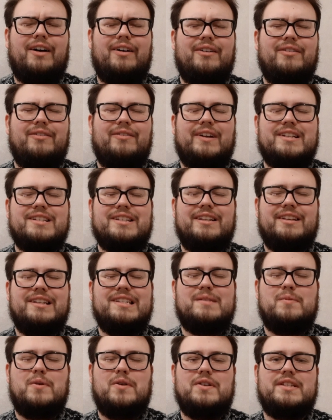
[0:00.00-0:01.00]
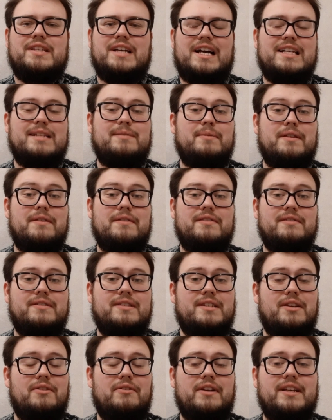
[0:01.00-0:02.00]
Russian Conspiracy Iceberg
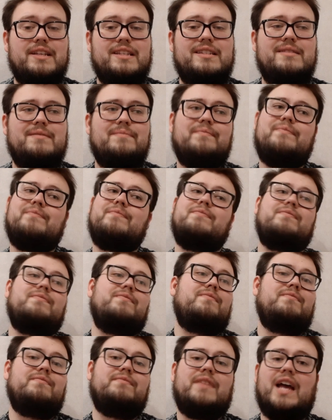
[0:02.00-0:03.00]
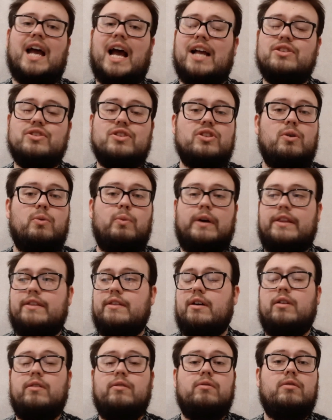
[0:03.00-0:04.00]
series. I don't know when
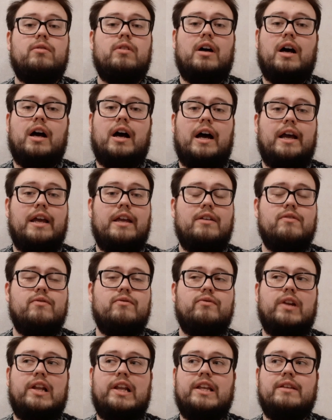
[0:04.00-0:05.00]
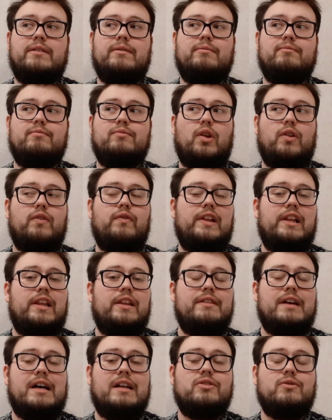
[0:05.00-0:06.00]
though. I really not feeling
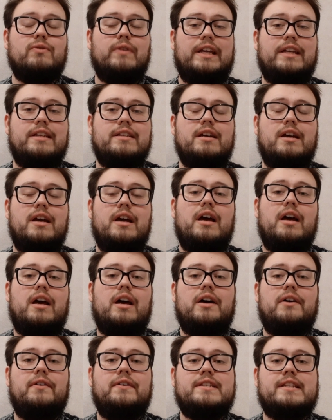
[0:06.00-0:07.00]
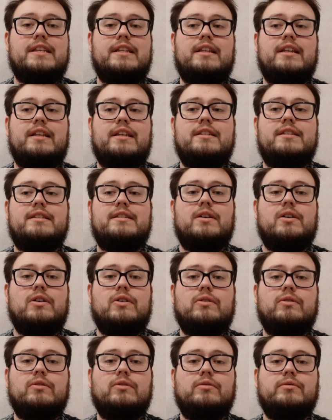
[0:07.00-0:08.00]
that great recently,
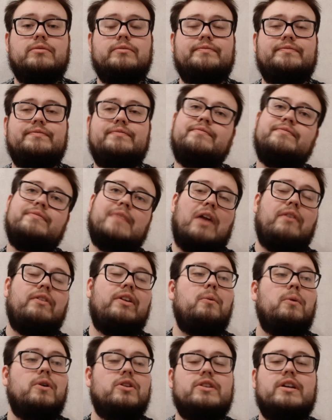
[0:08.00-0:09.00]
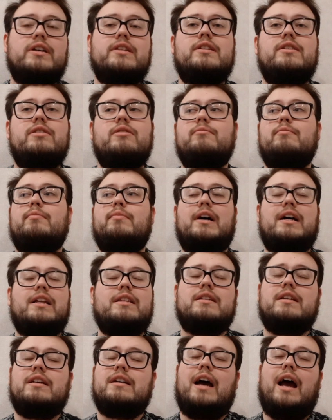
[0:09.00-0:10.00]
so I really want to continue, but
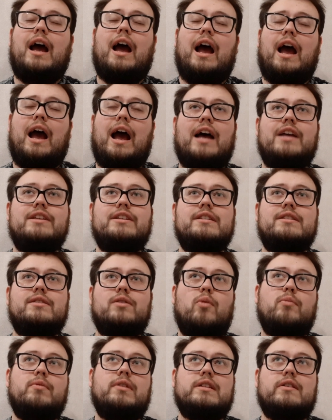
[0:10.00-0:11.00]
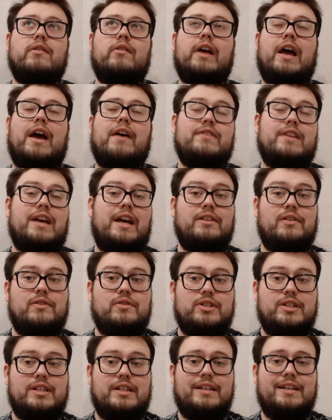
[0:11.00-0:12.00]
I just hope that I will have the
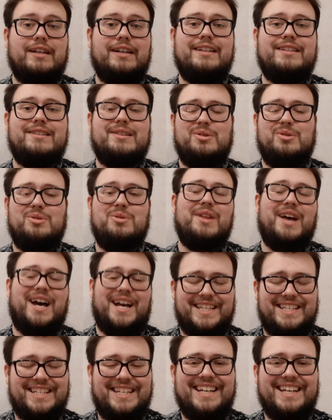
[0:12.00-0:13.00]
energy to do that.